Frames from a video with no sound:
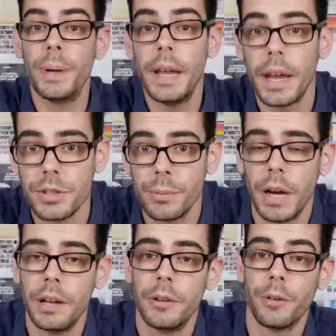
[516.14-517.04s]
pay extra
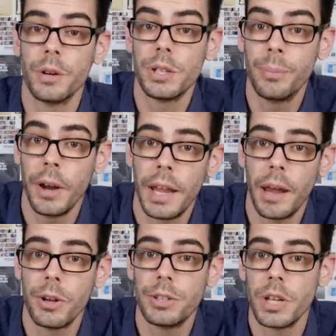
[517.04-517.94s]
money for a Super eight
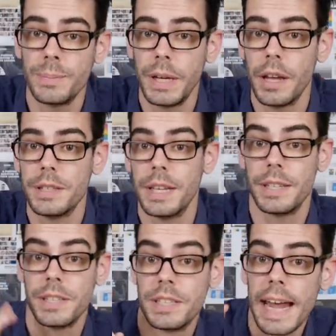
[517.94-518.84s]
camera just because
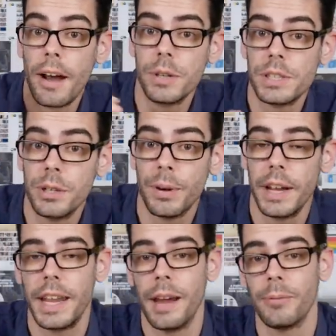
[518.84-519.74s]
it's a Sound Super
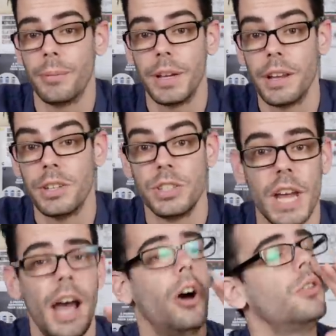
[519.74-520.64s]
eight camera, because
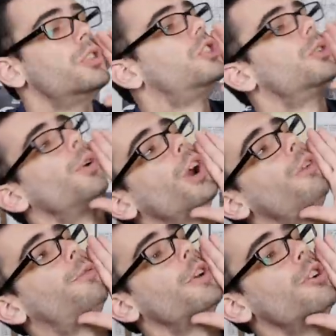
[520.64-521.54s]
Sound Super
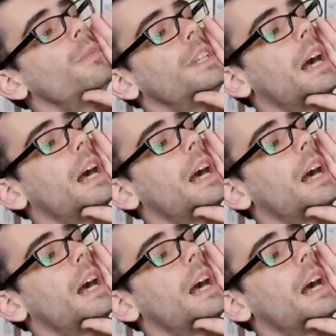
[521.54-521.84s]
eight film is